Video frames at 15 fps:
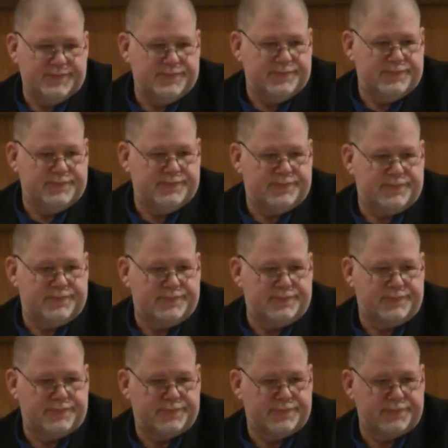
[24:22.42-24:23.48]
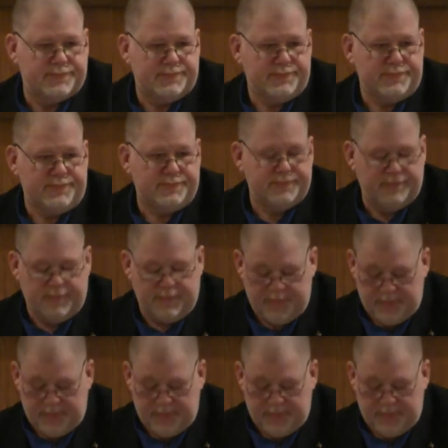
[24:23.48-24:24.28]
(no one is talking)